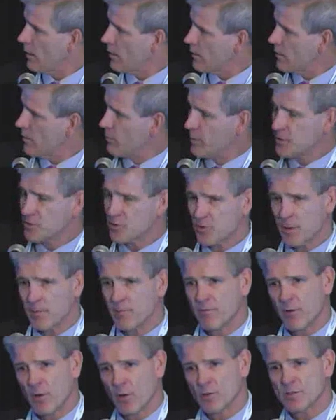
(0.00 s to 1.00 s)
The midstream
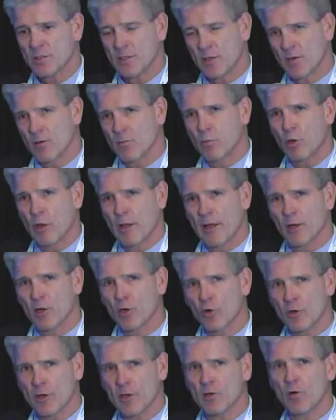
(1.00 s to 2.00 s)
folks here play a
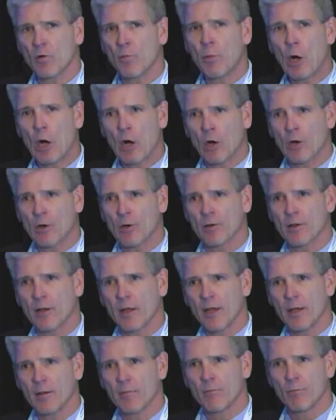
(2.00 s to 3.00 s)
critical
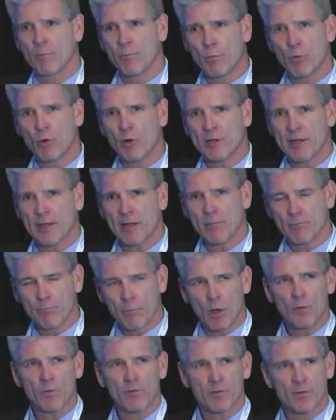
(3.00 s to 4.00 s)
part in bringing
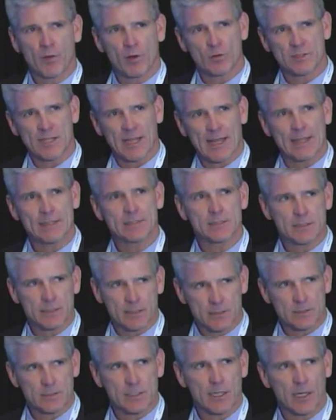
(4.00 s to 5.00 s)
both of those
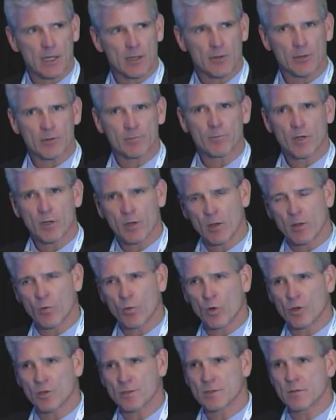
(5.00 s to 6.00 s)
entities together. In other
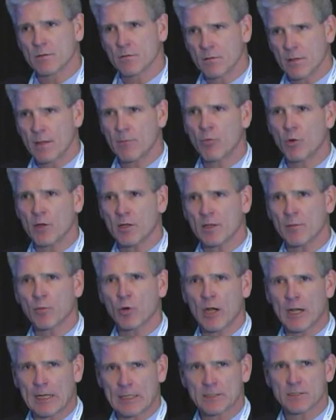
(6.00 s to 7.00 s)
words, they bring the
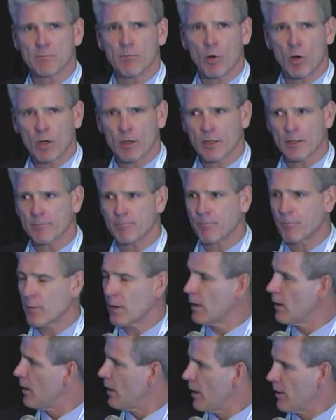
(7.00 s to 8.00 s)
product to market.
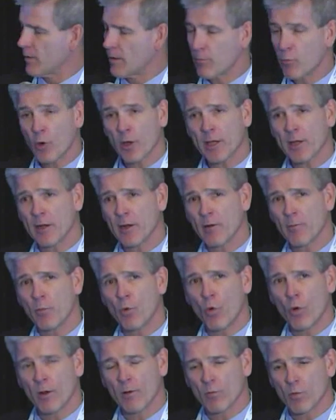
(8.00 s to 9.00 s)
And they bring it at a
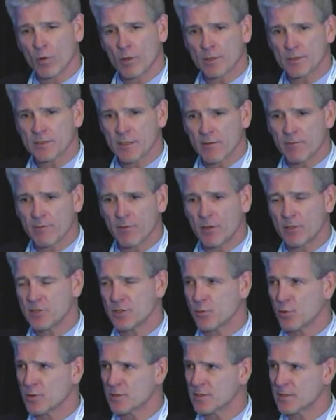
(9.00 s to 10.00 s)
point where it's a
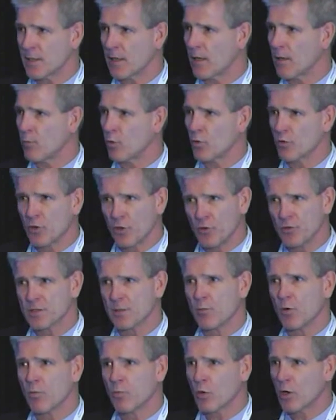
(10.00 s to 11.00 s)
fungible, sellable,
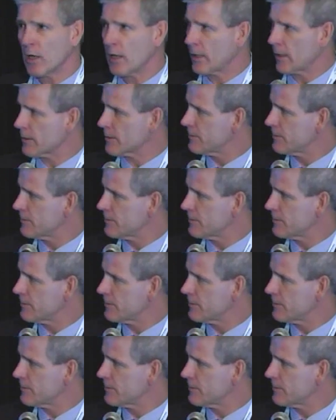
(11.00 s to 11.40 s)
usable product.